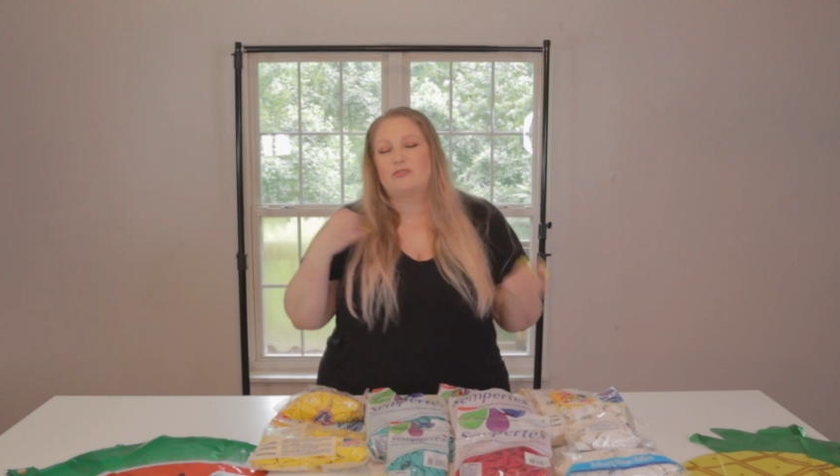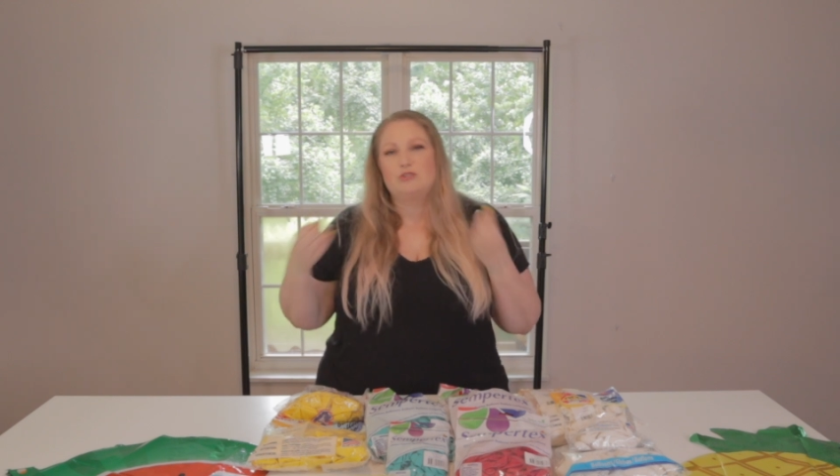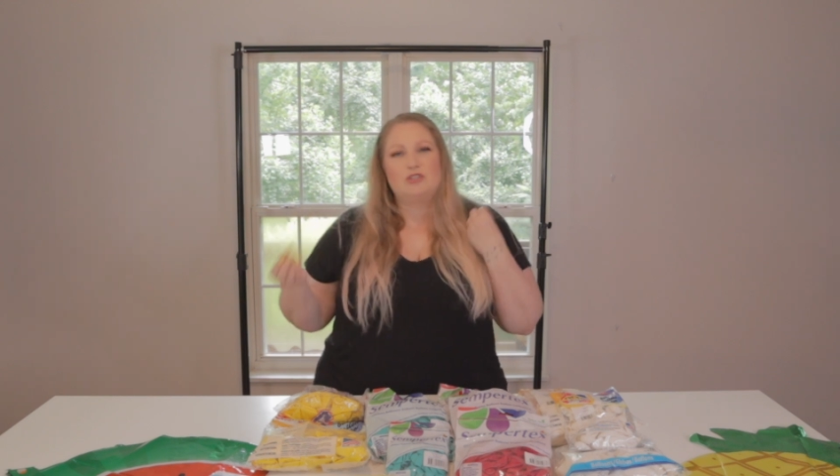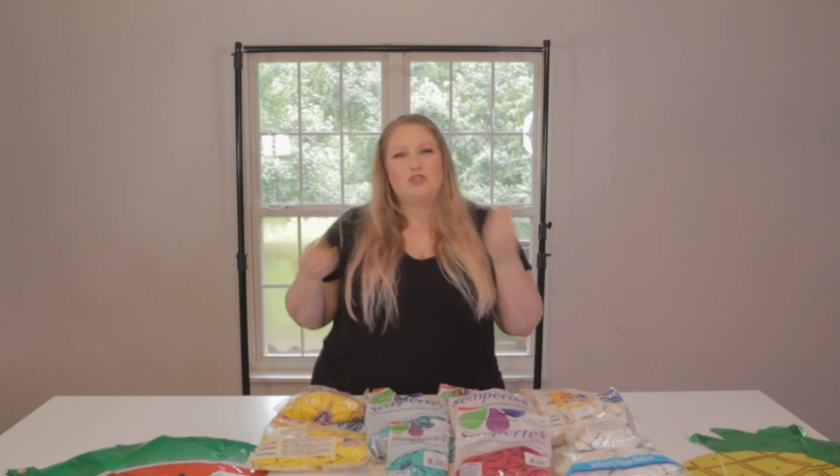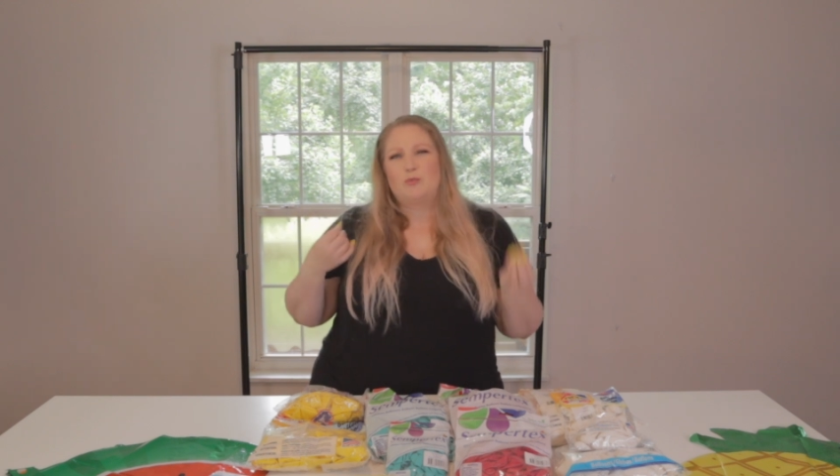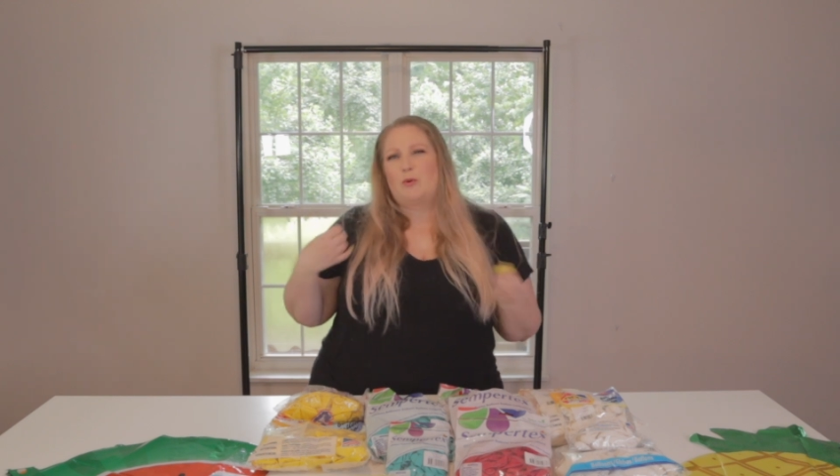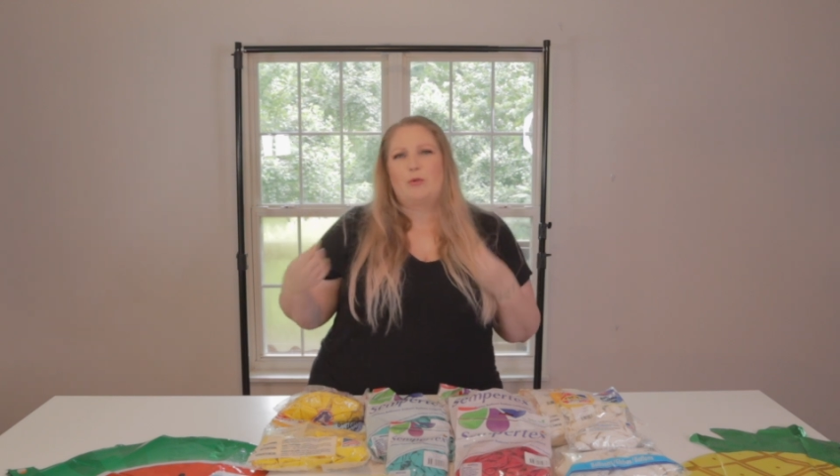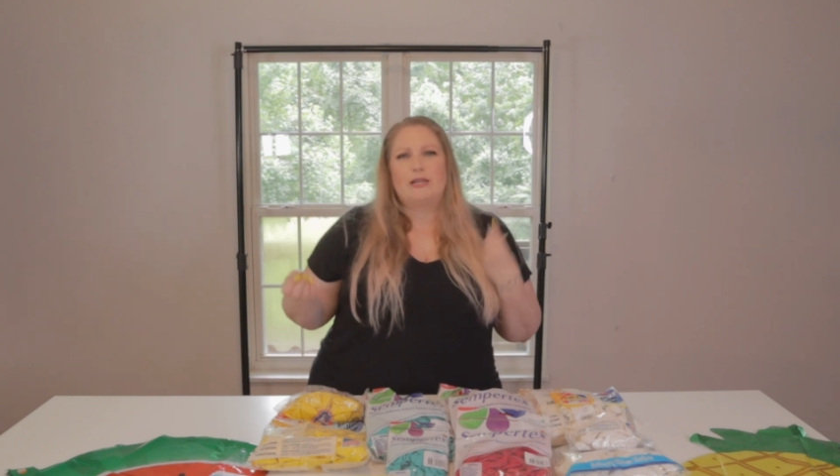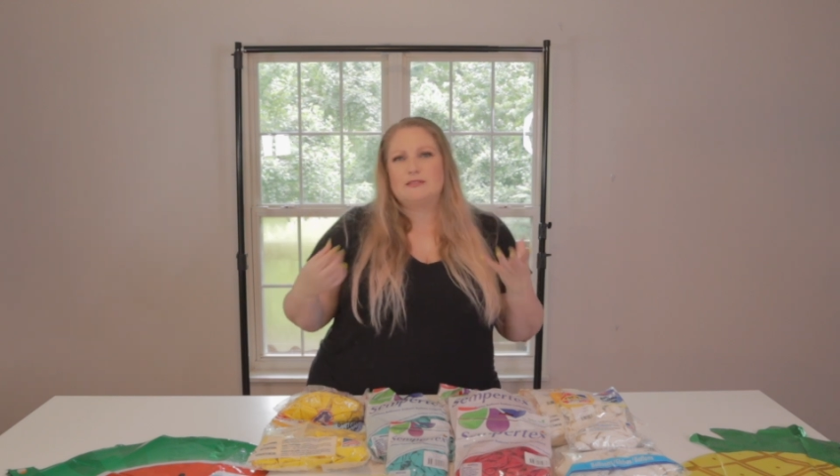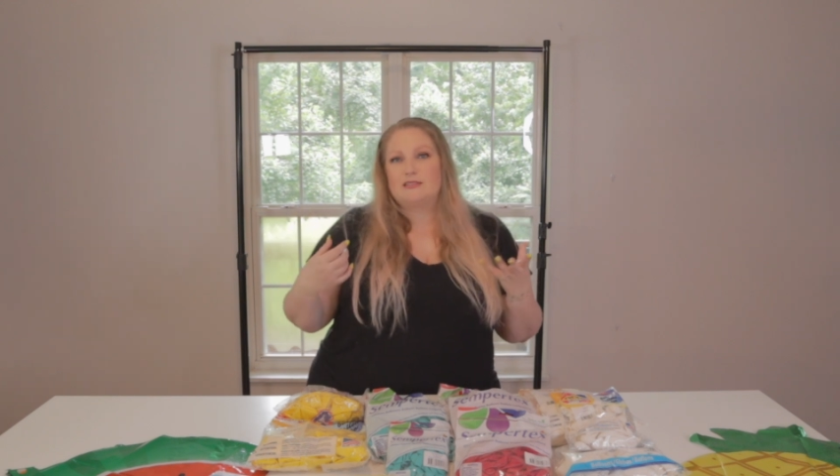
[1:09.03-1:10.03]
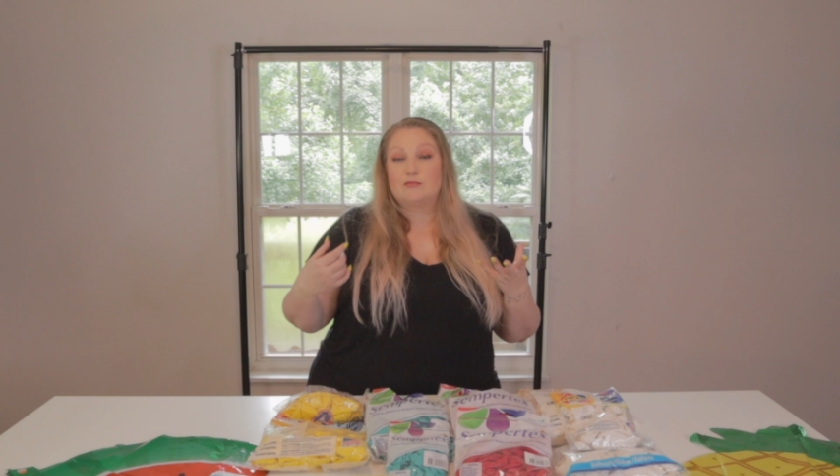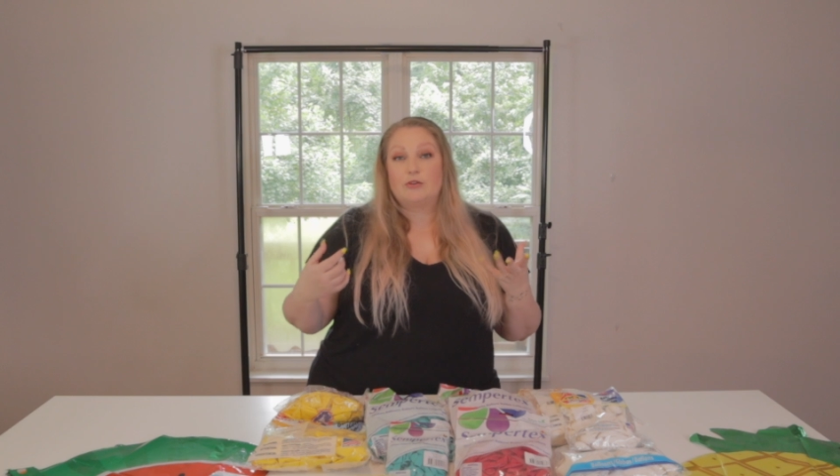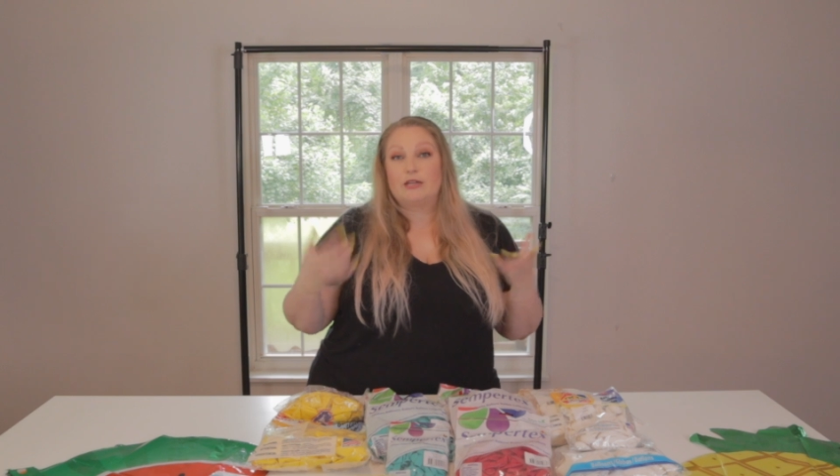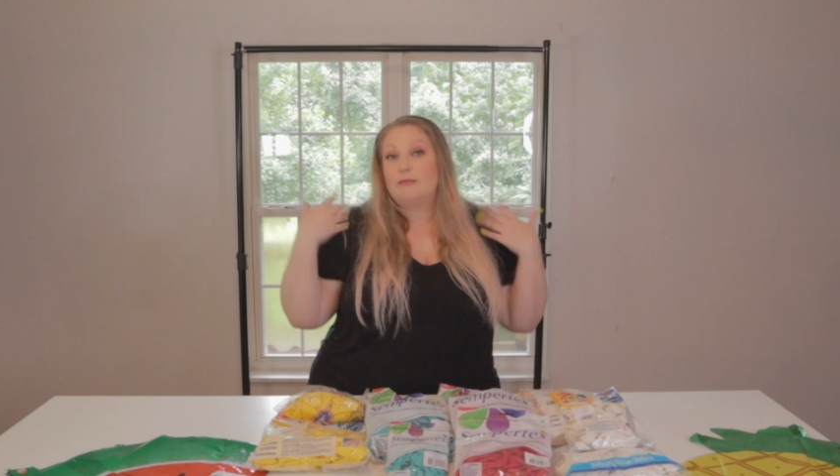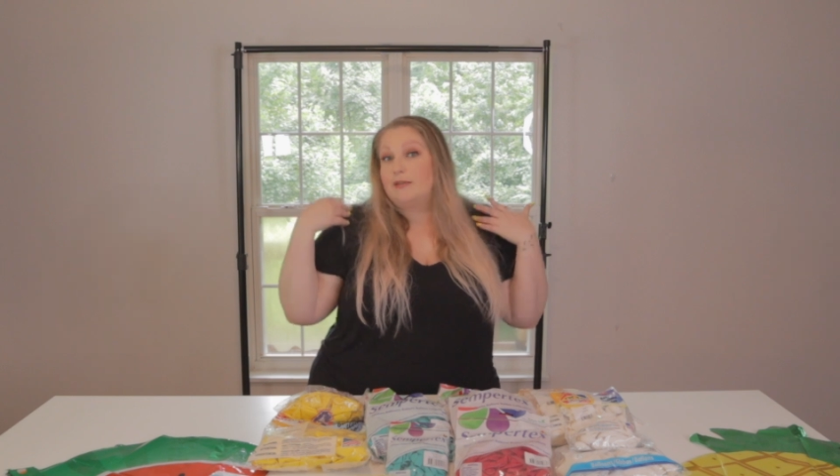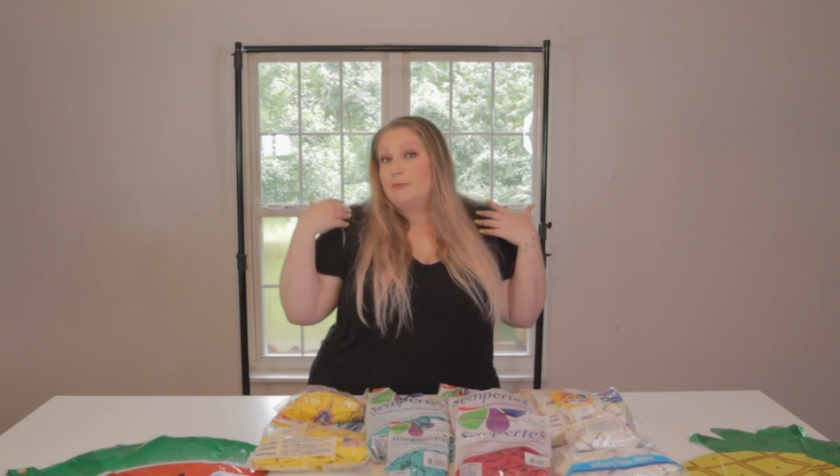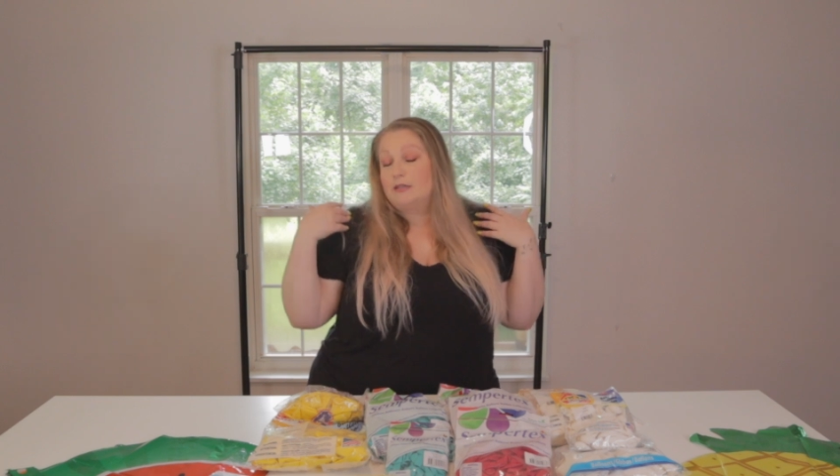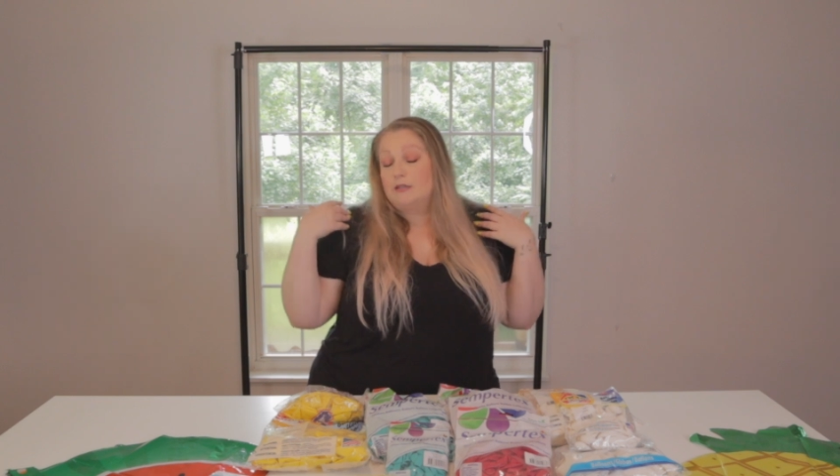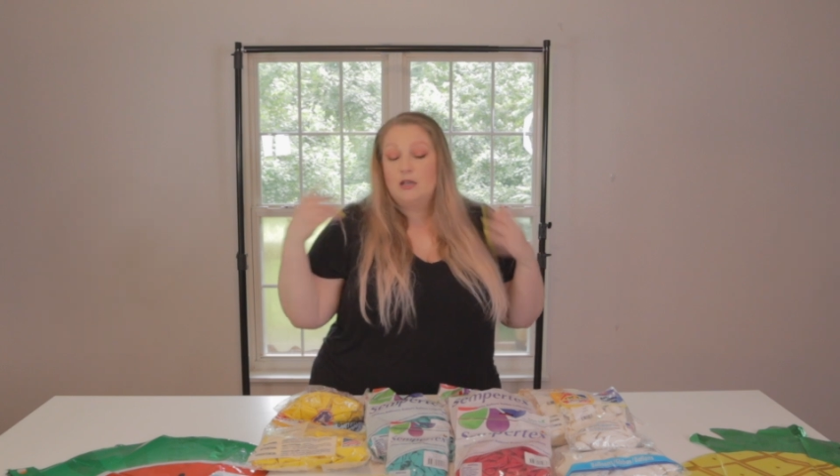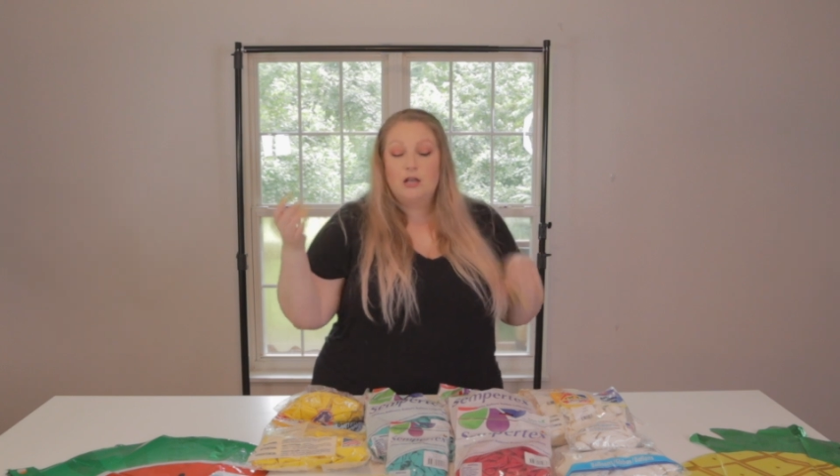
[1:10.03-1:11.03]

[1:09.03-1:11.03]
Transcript: They're just super bright and summery in my opinion.